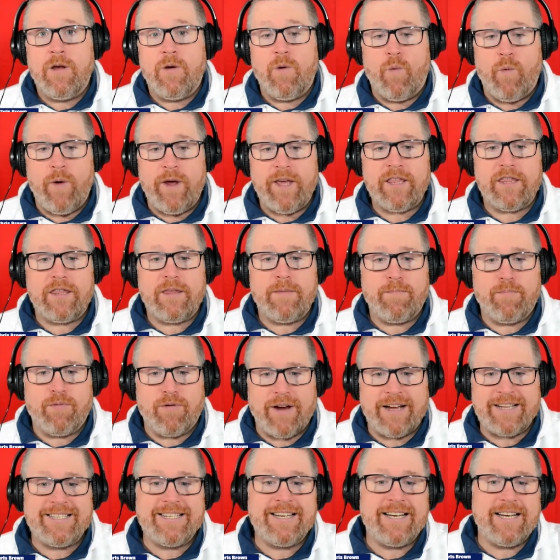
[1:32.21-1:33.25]
With
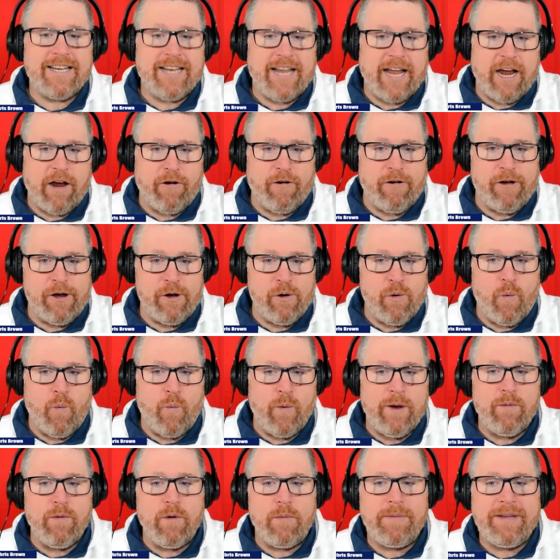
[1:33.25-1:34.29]
President Heron,
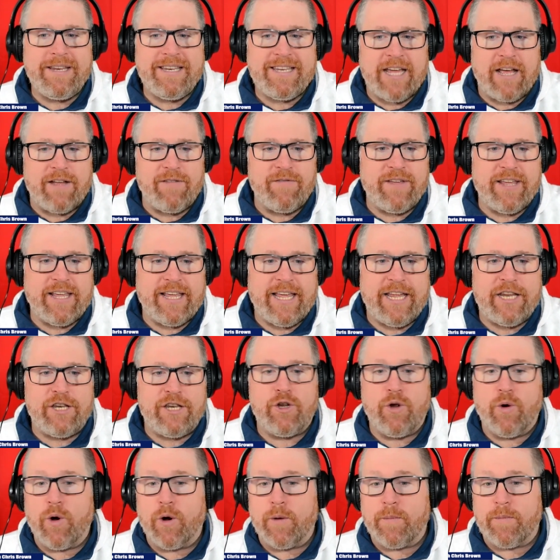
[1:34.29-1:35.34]
we will be delving
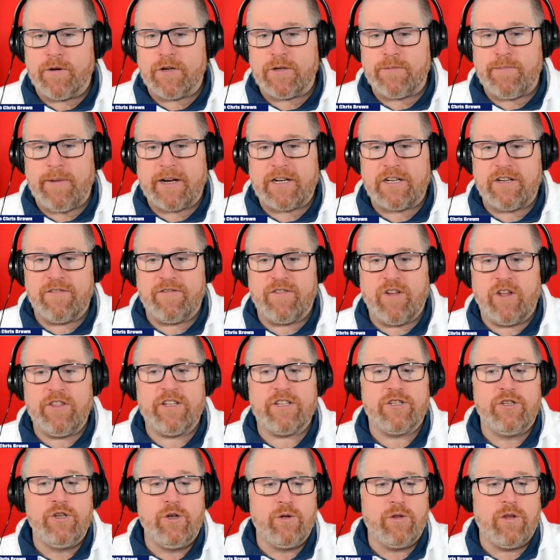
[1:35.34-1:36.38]
into her perspectives on
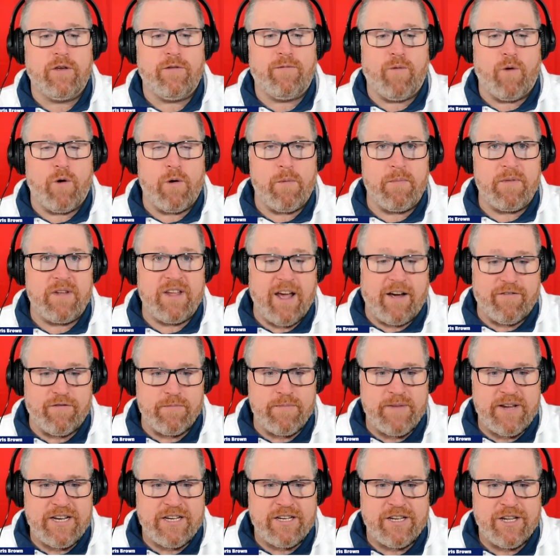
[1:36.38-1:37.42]
this newly formed
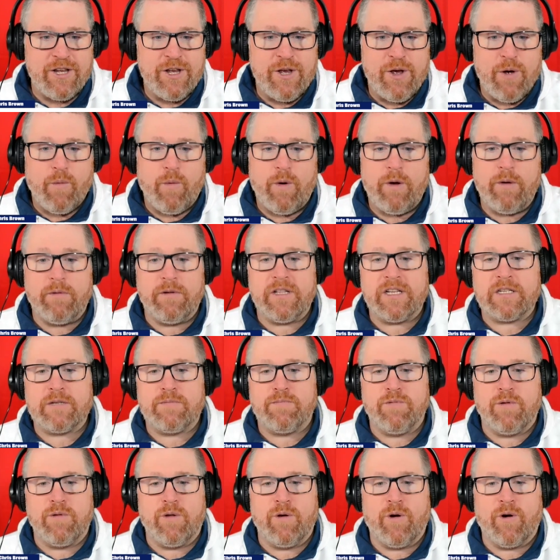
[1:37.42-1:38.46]
government. We will
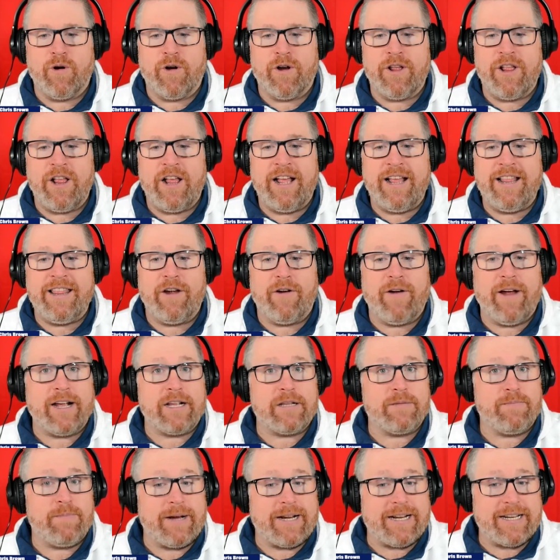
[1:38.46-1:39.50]
explore their
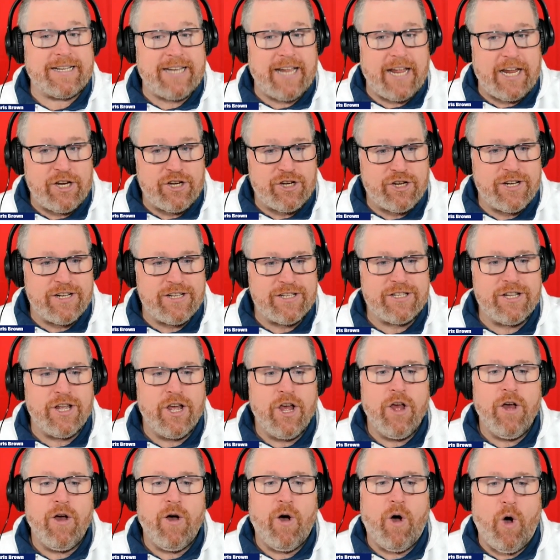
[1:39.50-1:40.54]
expectations,
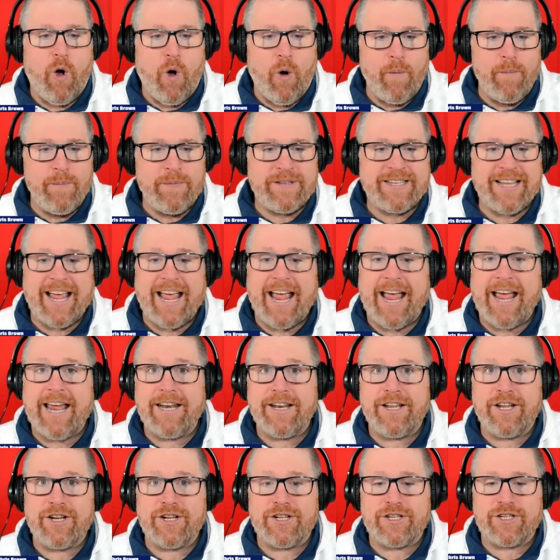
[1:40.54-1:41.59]
hopes,
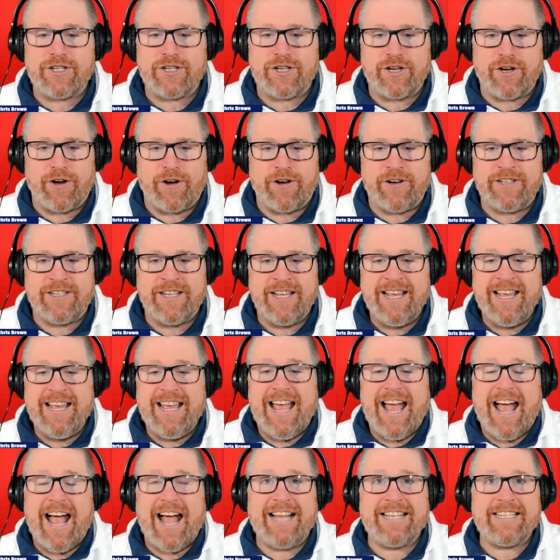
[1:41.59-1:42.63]
and concerns
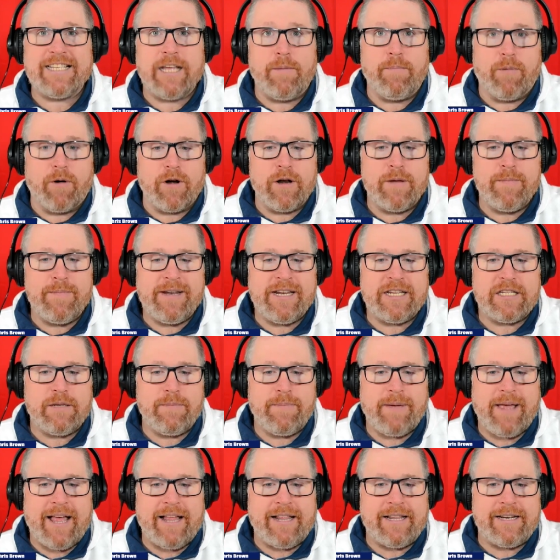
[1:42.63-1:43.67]
as Alberta
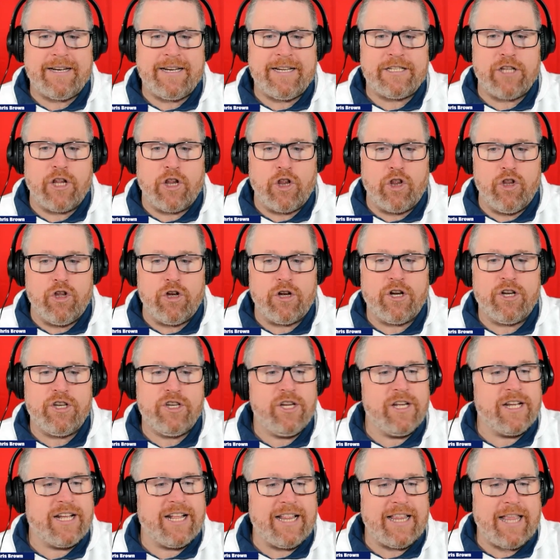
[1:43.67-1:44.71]
municipalities look
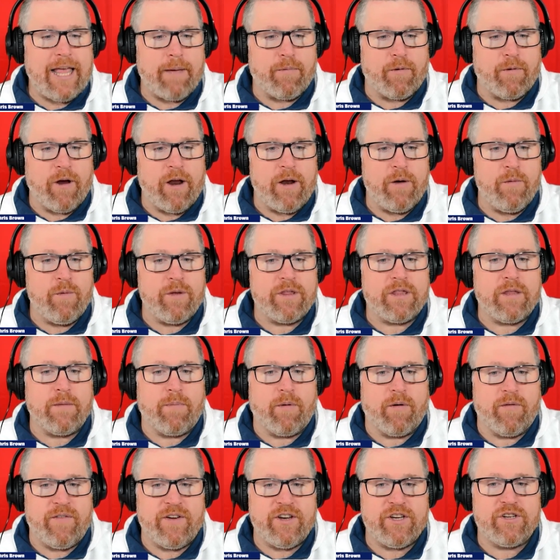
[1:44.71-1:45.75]
to collaborate with the
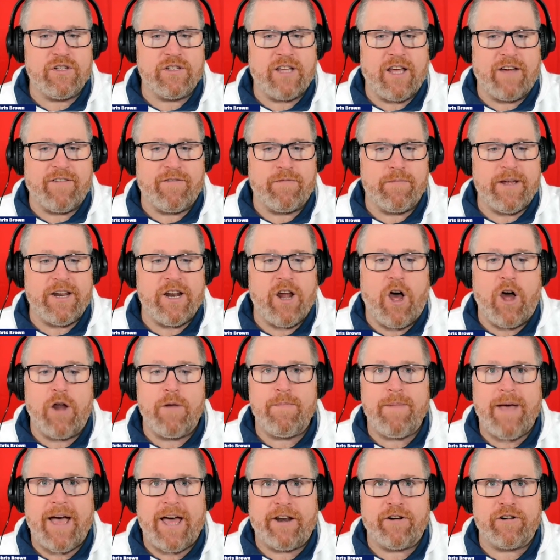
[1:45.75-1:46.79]
provincial government
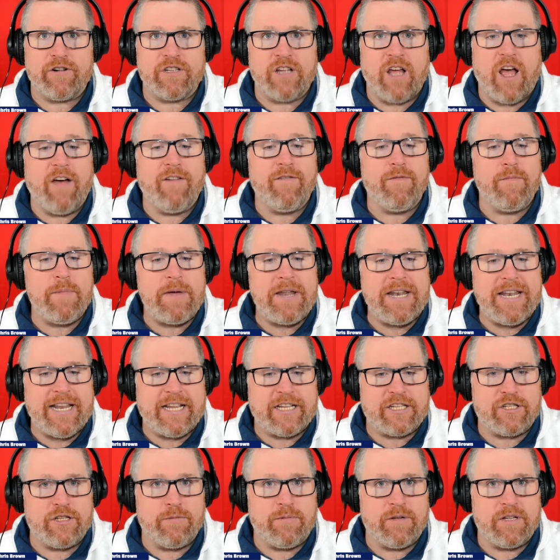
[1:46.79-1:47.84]
on matters of
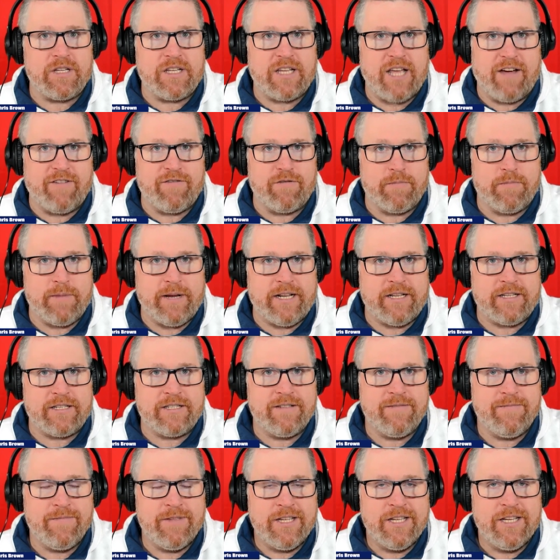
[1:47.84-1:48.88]
municipal
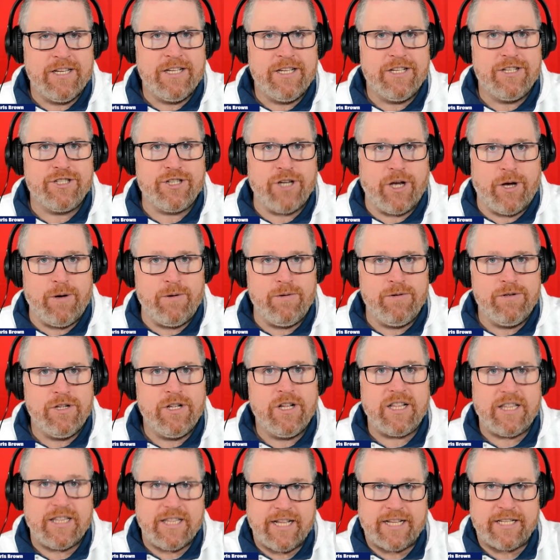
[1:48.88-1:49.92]
governments. So
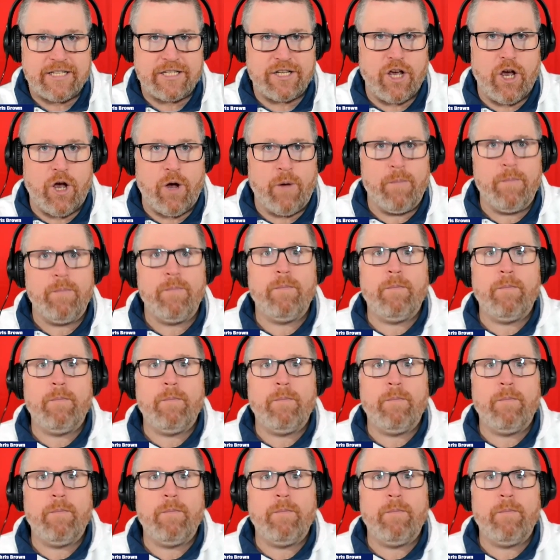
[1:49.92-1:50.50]
let's go.